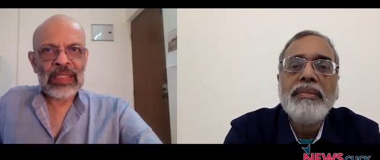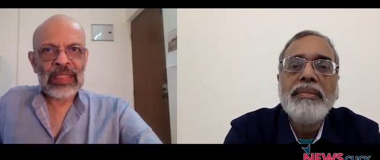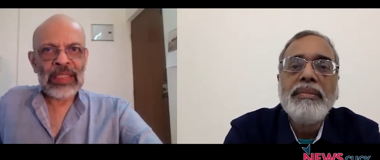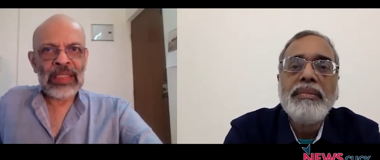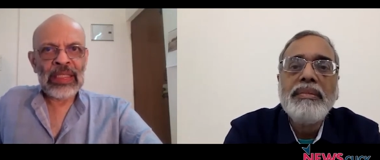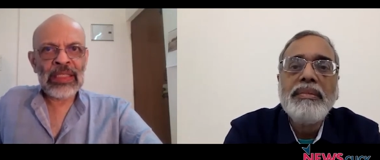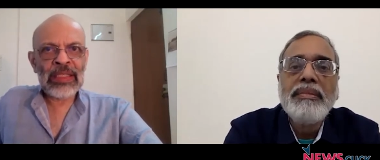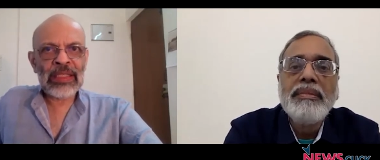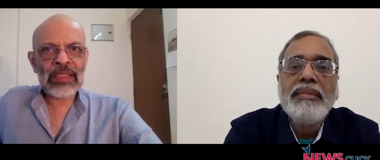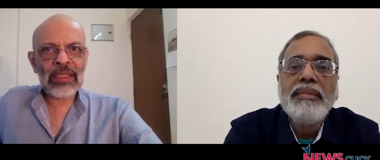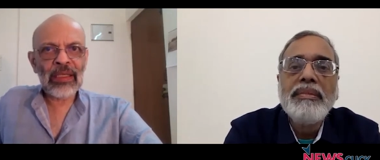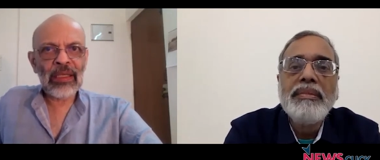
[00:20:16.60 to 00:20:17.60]
Speaker 1: is
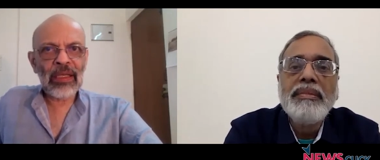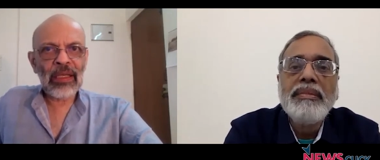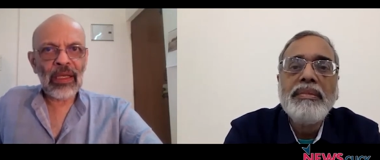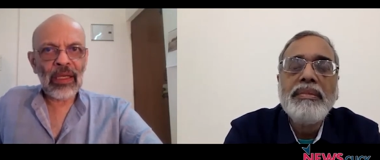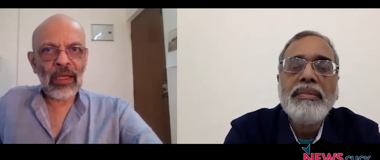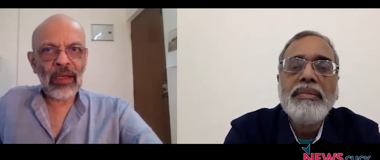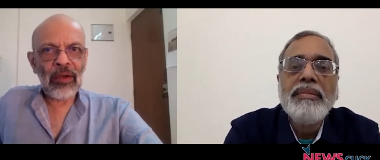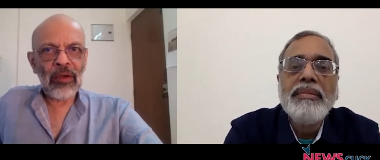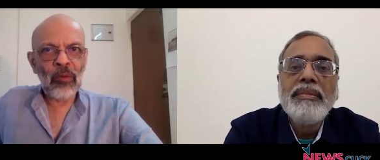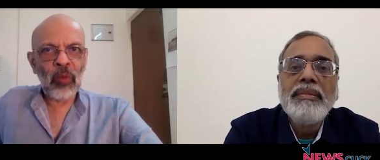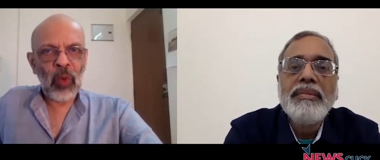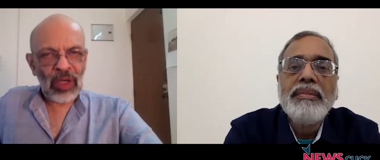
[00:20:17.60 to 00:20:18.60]

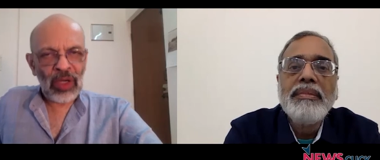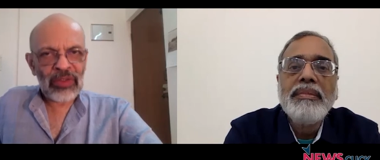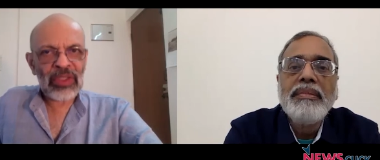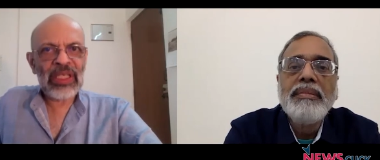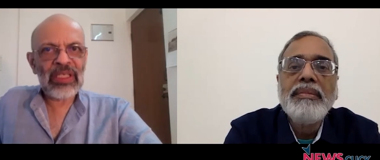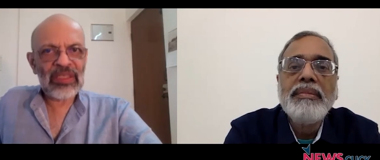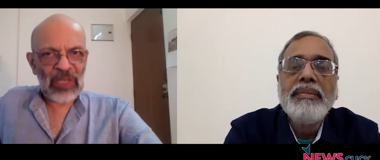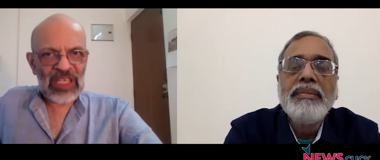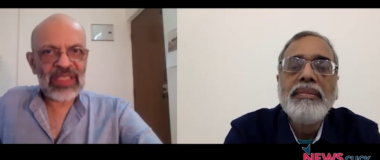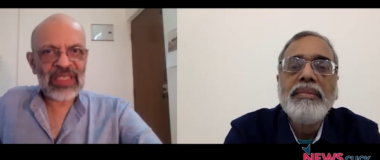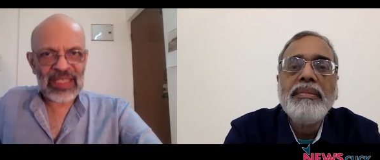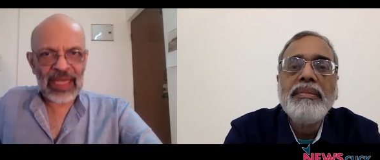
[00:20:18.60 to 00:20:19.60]
what is being
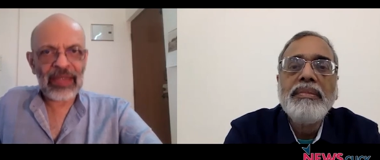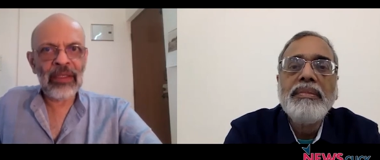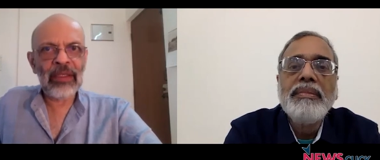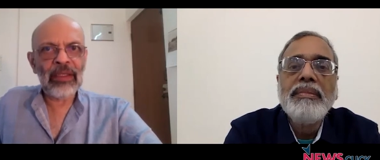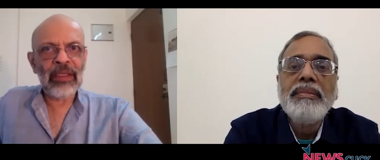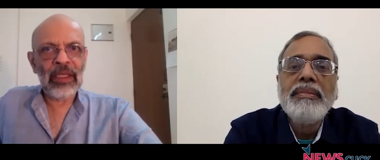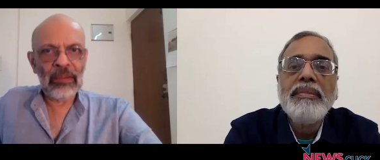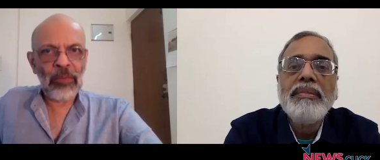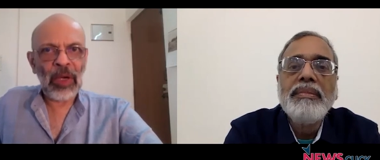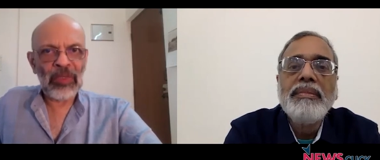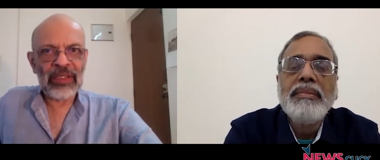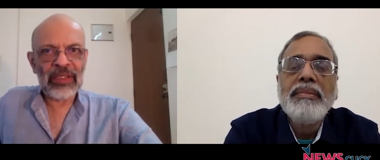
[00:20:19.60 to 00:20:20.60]
said in
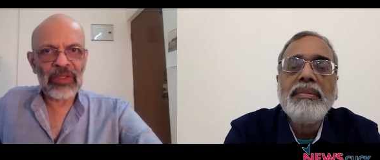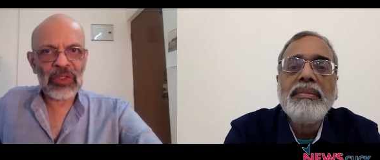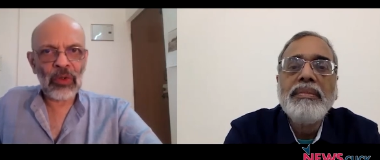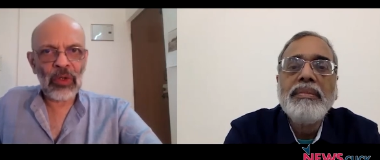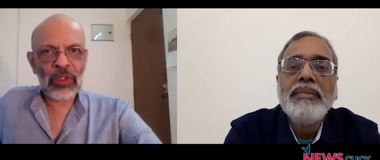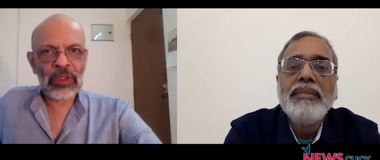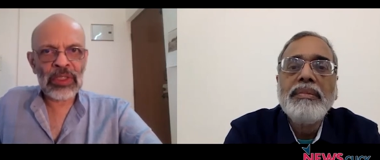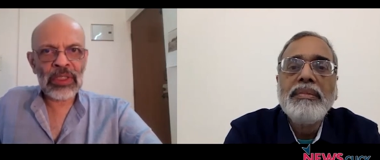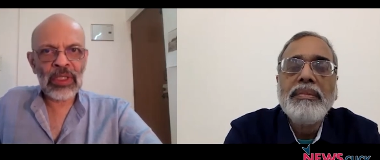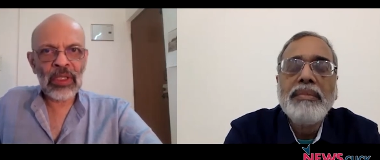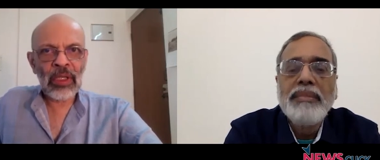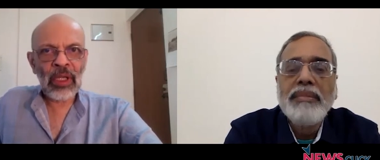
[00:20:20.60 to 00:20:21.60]
public discourse,
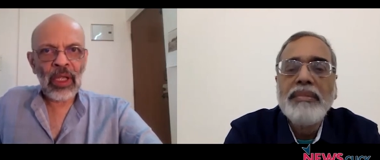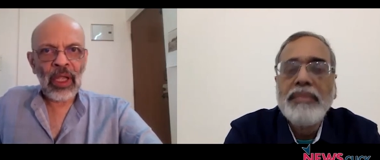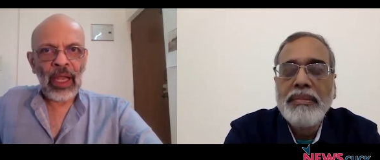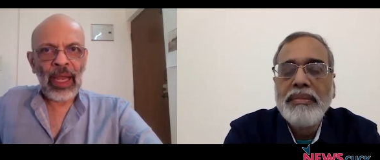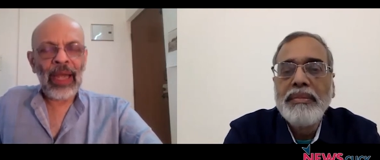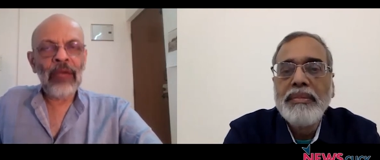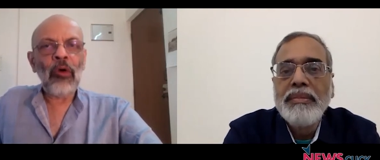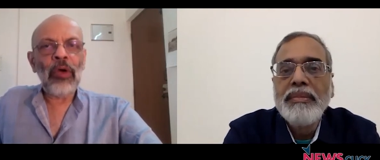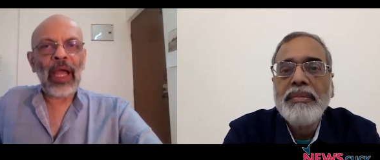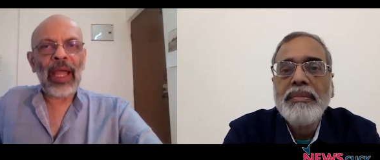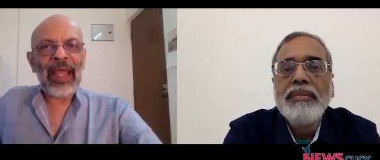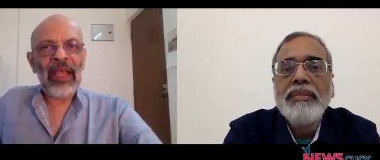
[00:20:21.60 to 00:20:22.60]
and
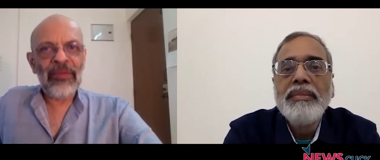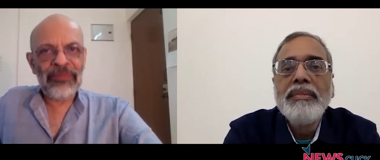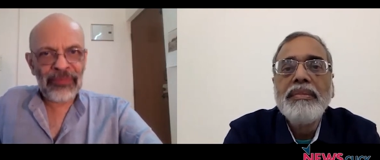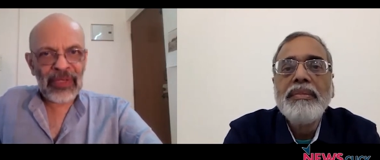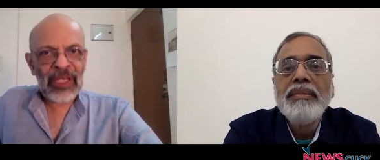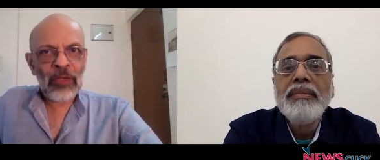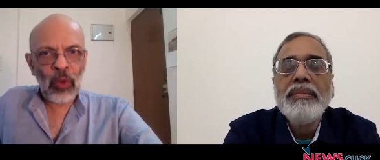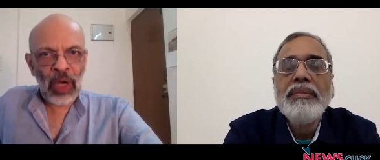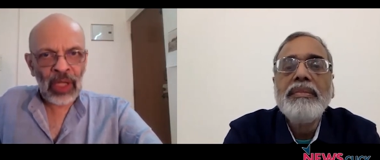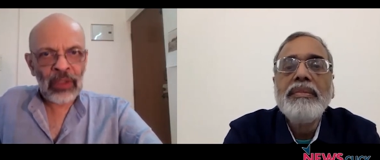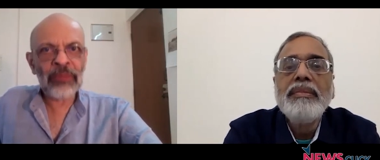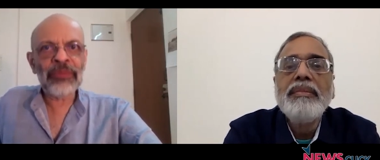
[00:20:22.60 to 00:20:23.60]
every one
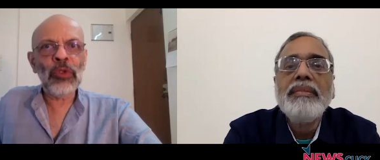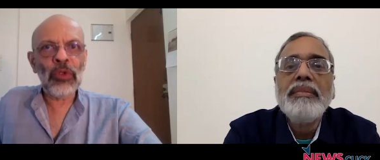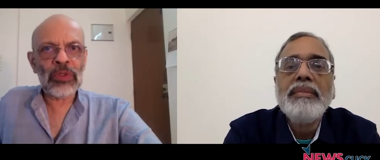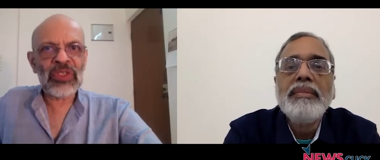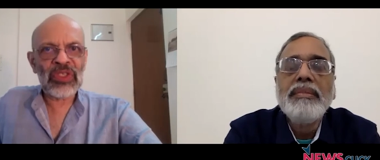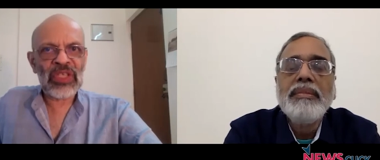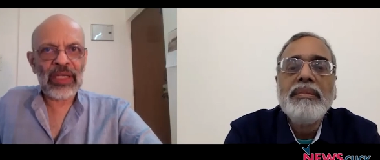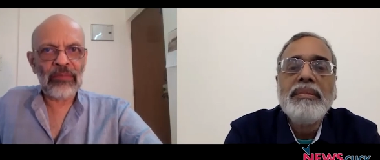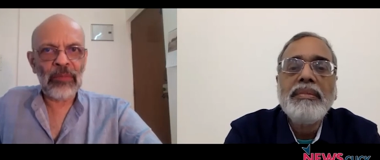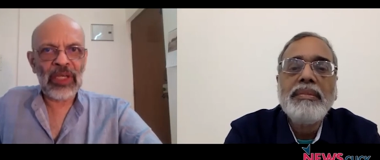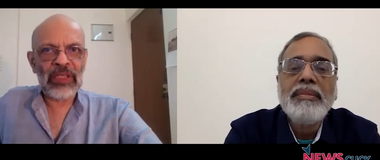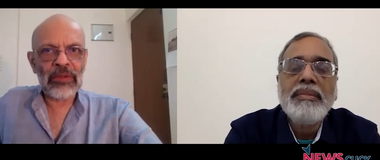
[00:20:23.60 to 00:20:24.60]
of those
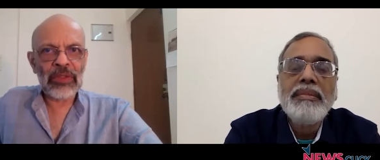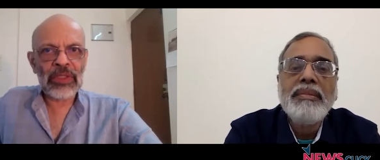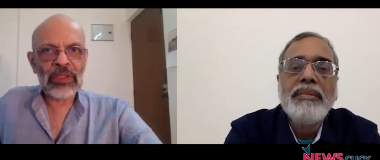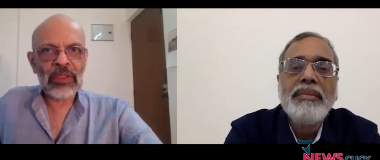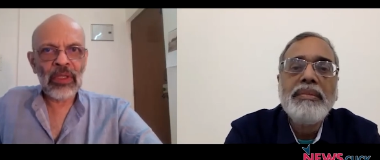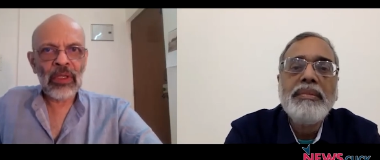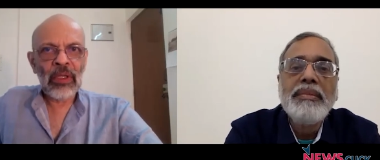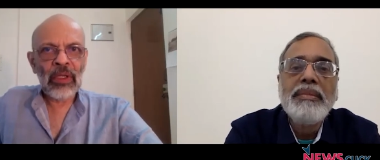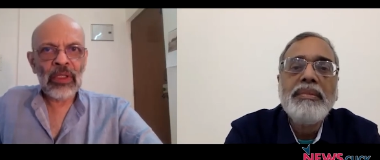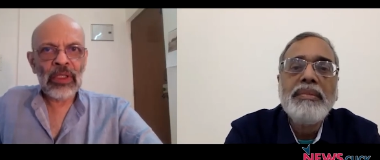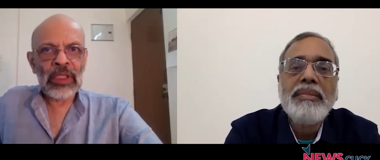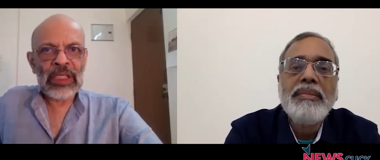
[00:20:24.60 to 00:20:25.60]
statements
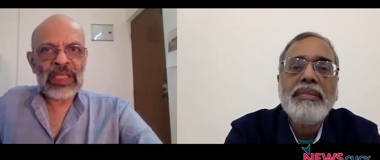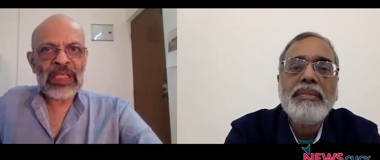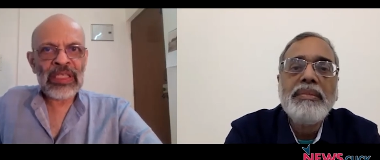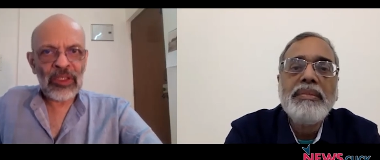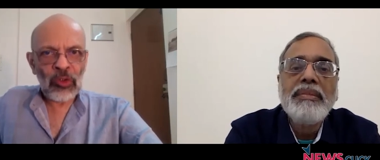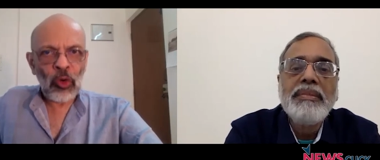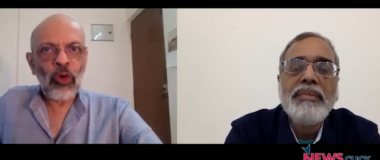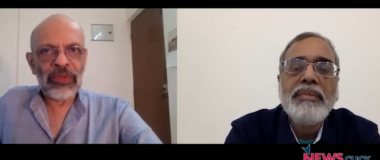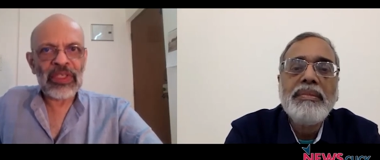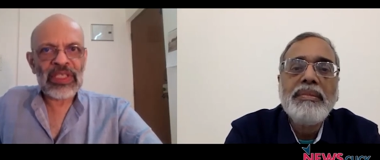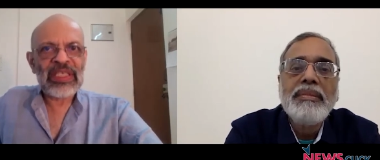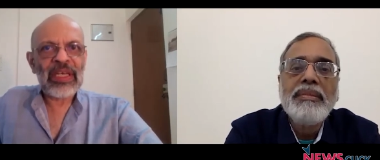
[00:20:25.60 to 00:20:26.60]
is an
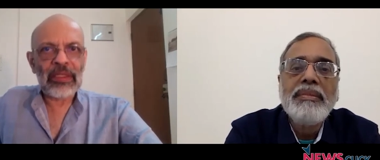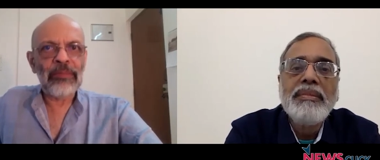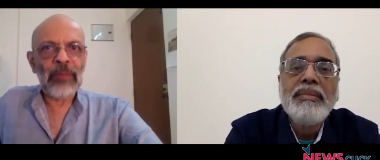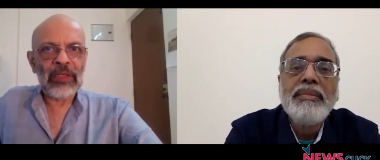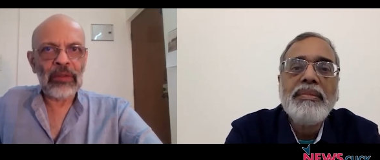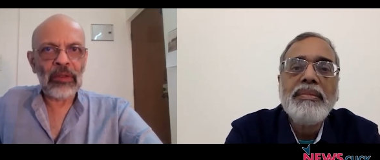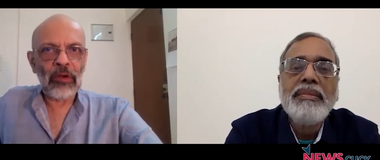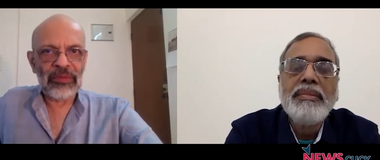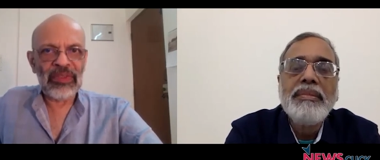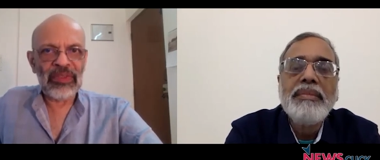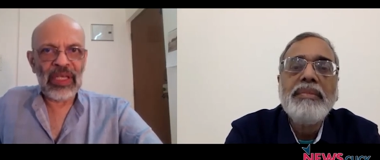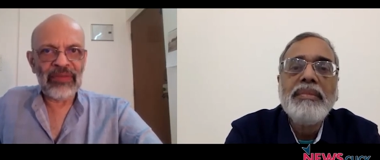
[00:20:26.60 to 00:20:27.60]
overstatement of
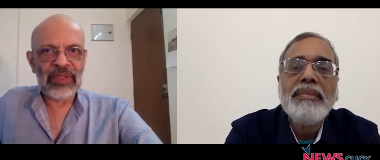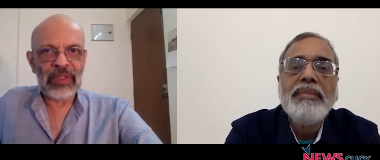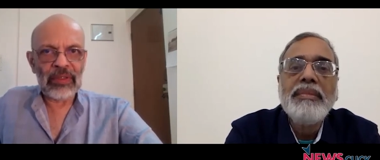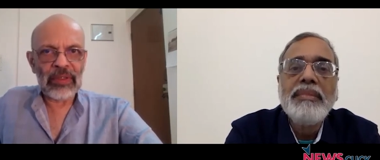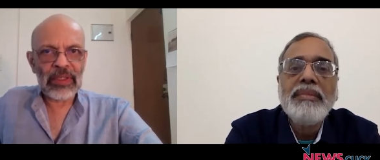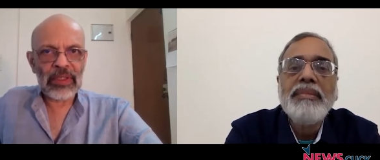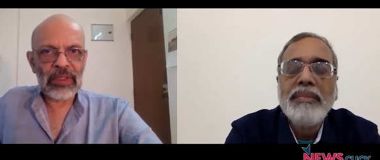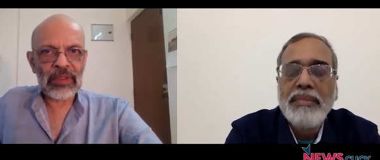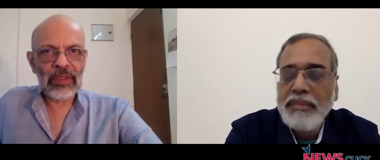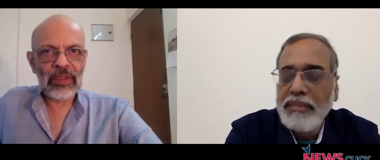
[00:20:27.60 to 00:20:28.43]
the evidence.